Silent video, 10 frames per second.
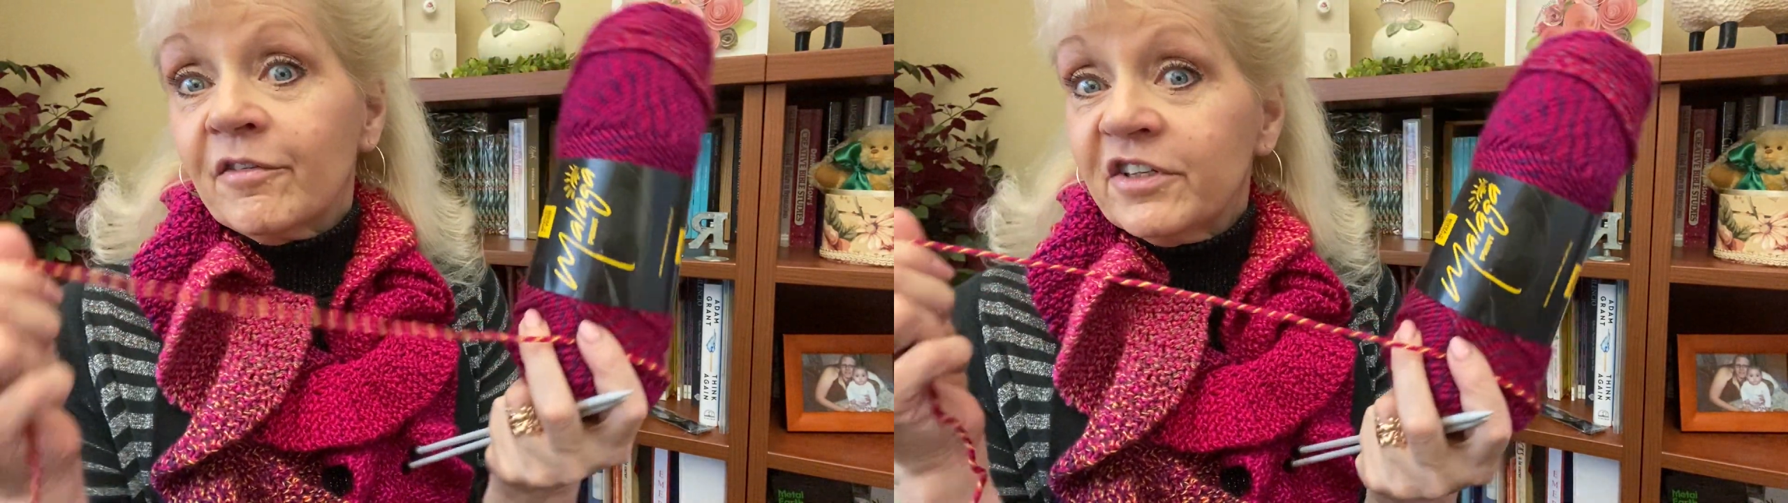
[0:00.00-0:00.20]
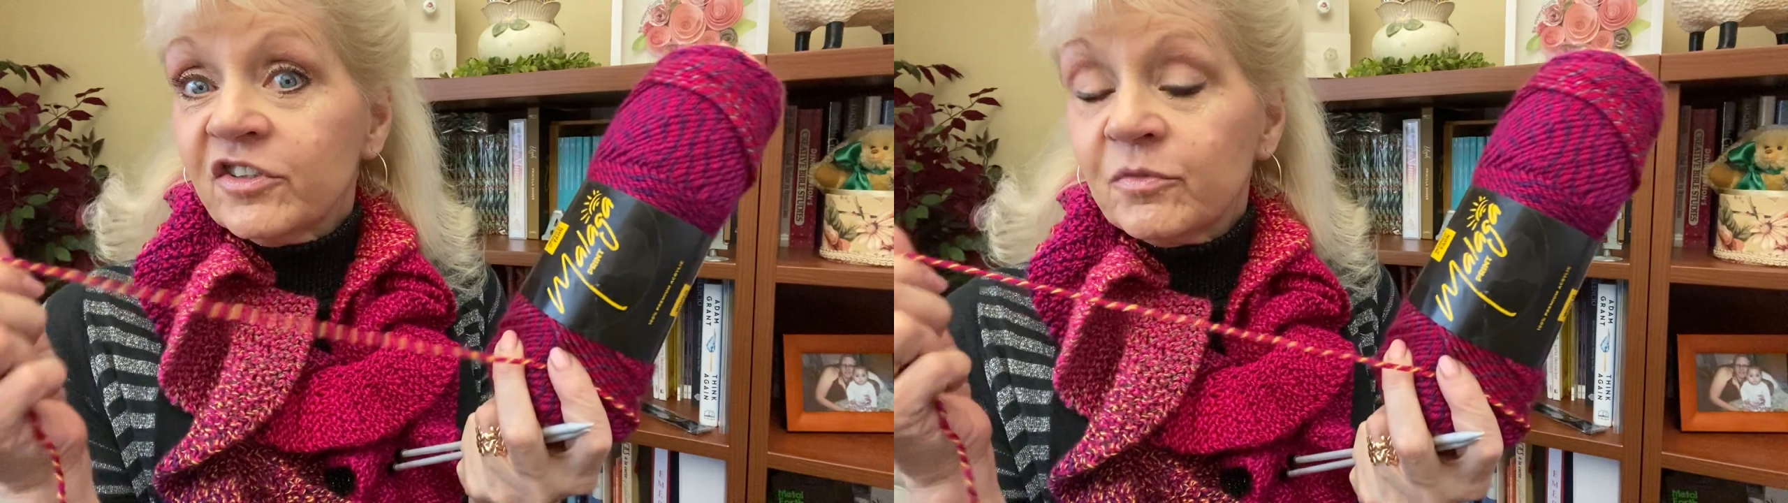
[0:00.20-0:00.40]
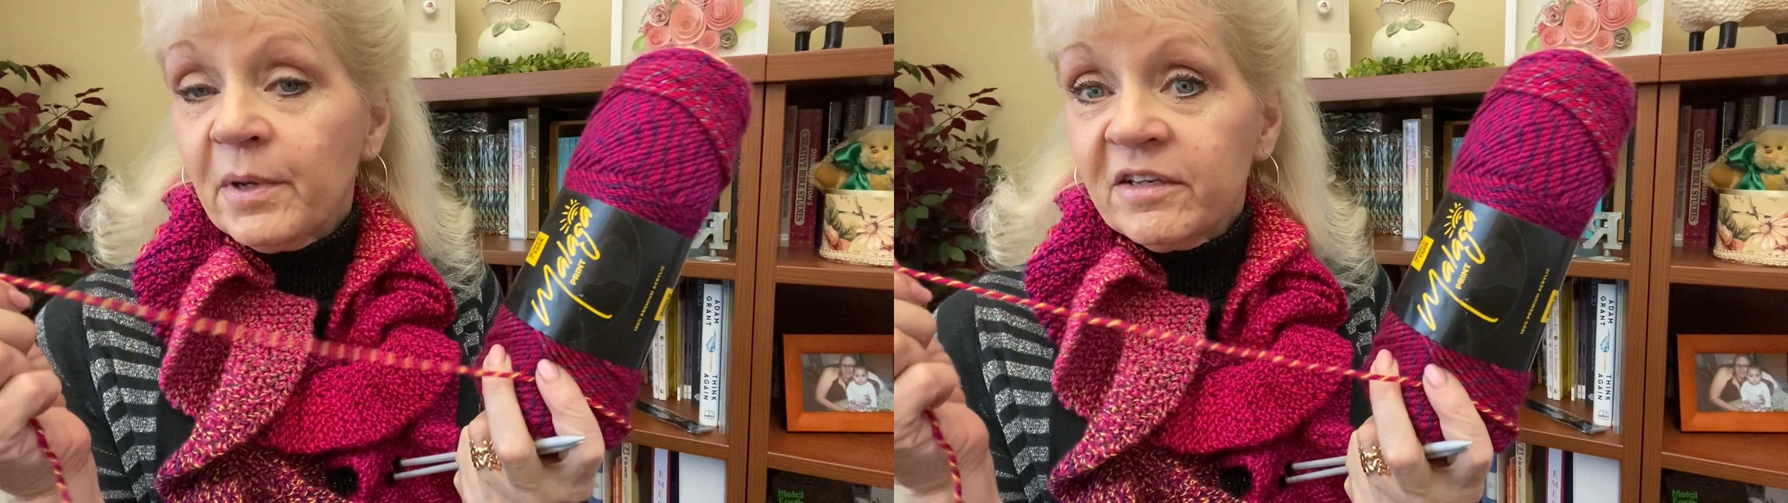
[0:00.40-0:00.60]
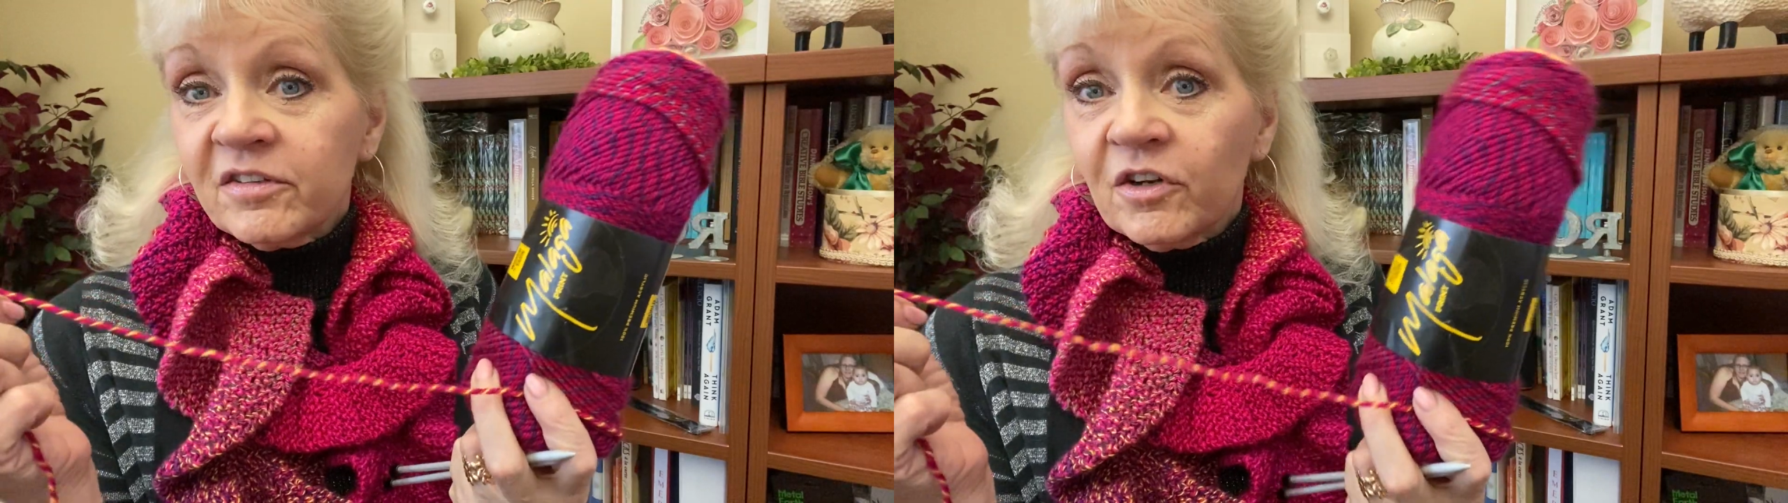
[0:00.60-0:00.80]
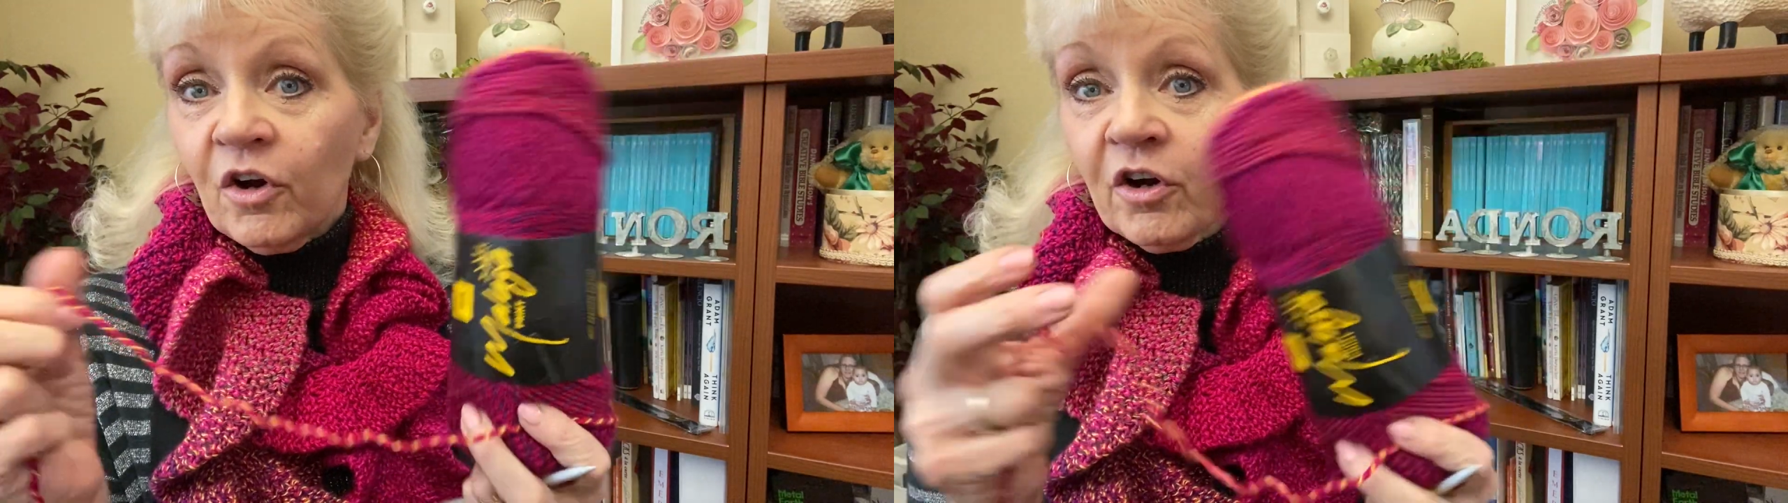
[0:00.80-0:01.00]
It just makes
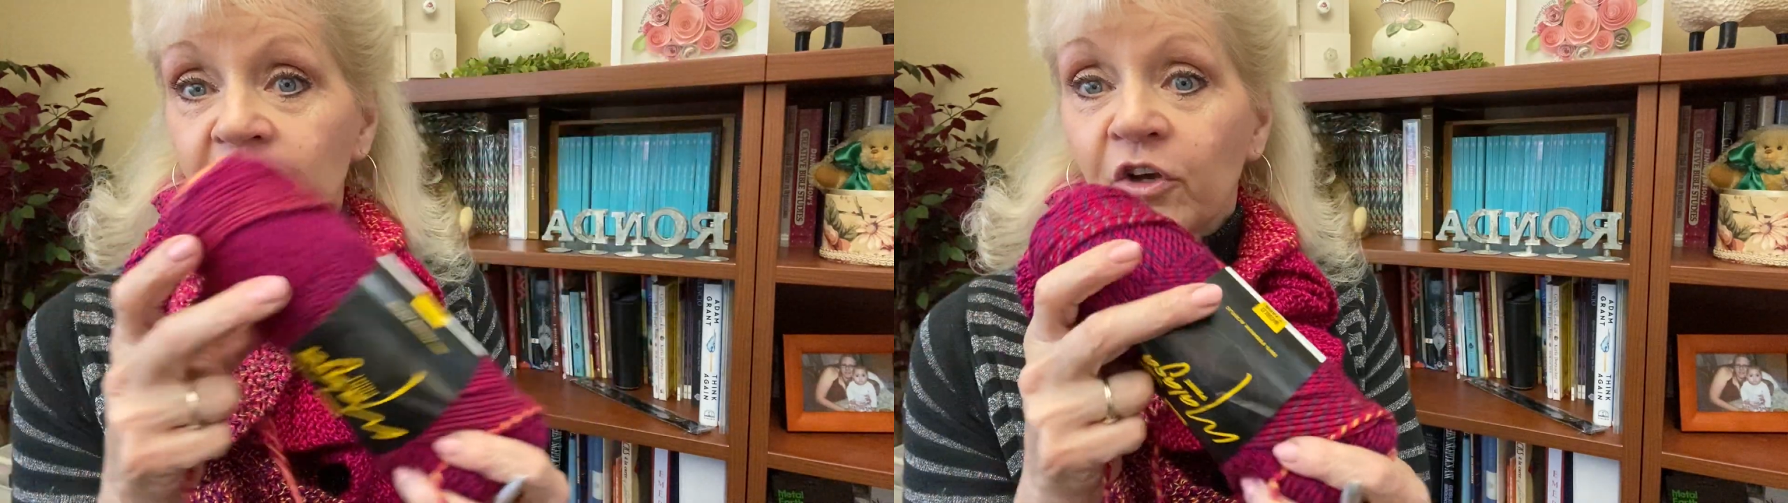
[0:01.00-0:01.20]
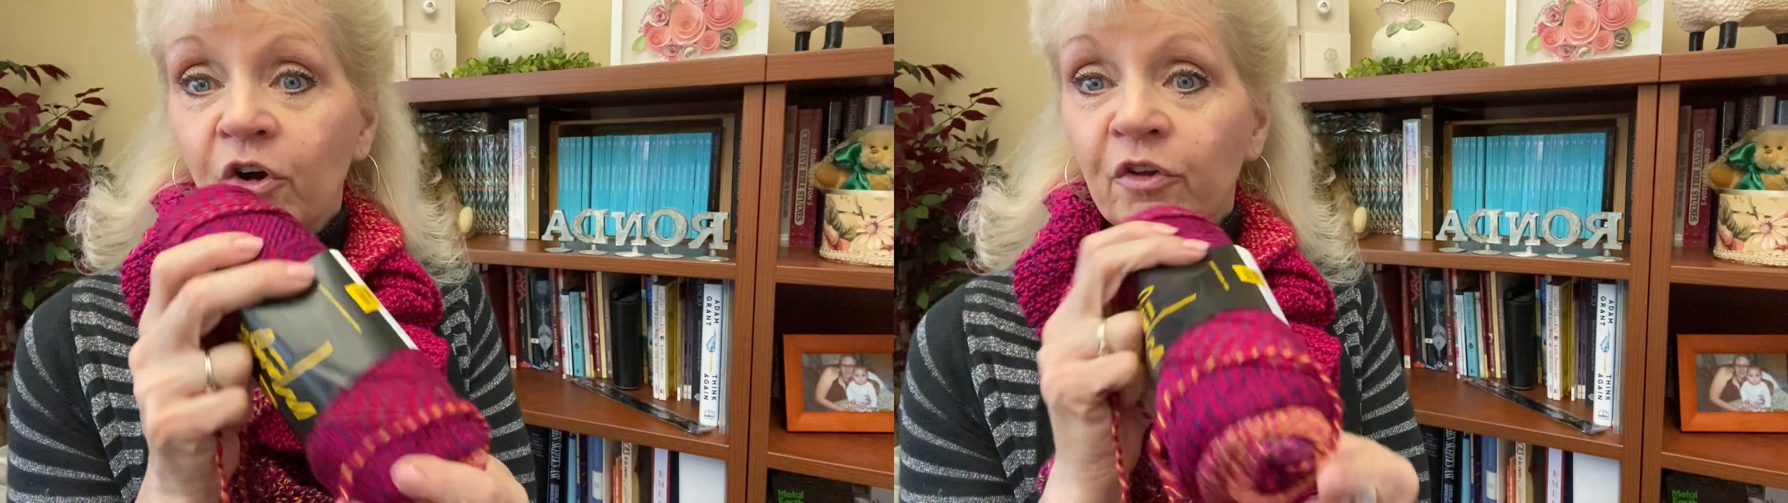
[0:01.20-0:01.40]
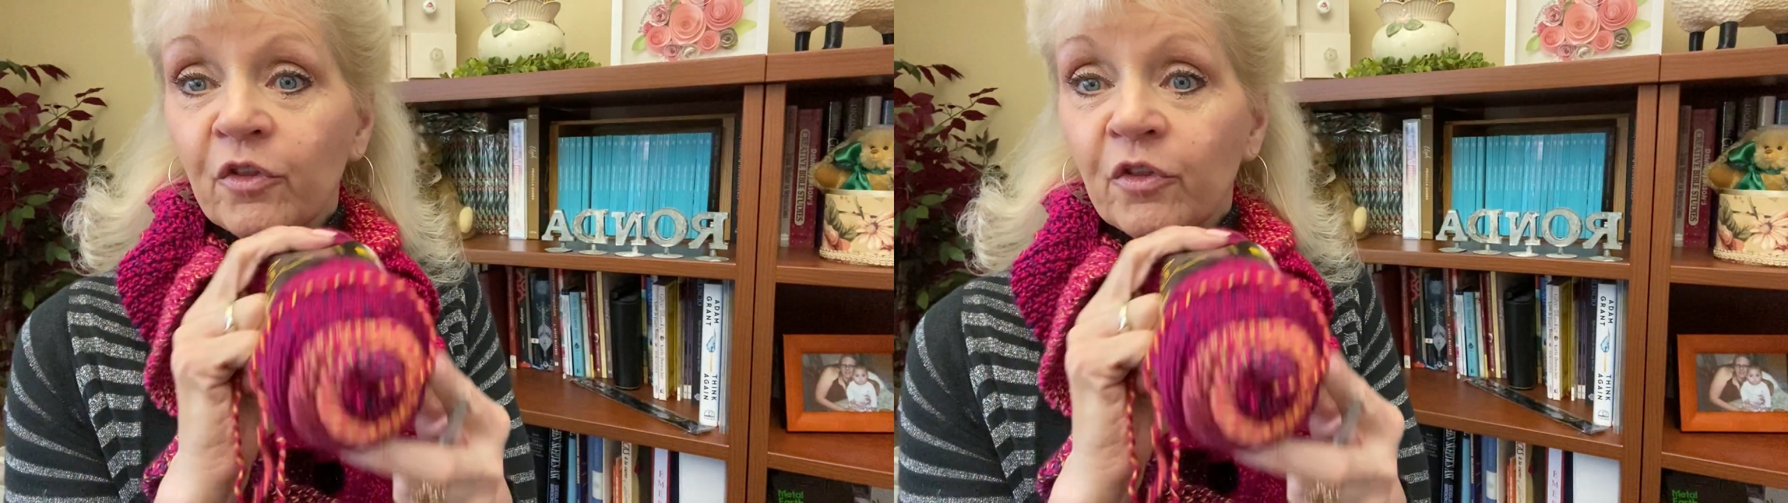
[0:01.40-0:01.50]
it art yarn,